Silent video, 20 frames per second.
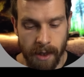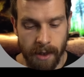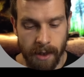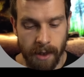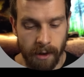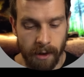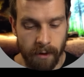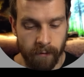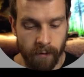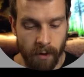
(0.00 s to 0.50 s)
on
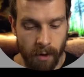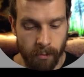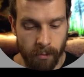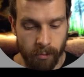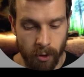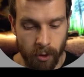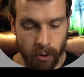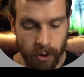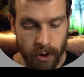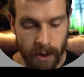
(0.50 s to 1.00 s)
how to
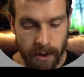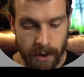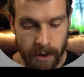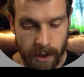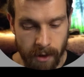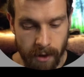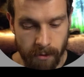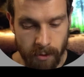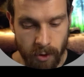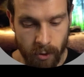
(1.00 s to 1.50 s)
link your
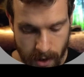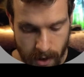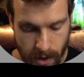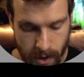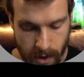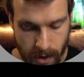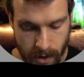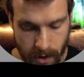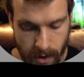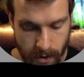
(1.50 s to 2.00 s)
Google
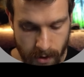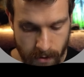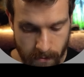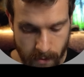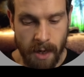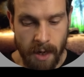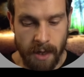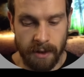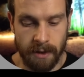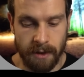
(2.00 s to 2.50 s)
Home to
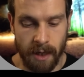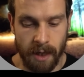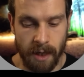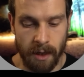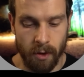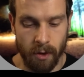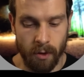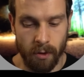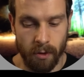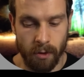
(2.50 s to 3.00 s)
Home
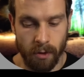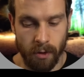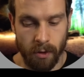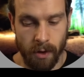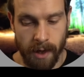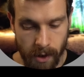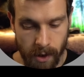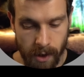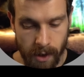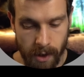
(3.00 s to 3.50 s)
Assistant
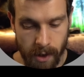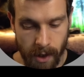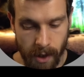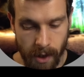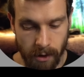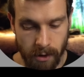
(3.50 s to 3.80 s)
so that you could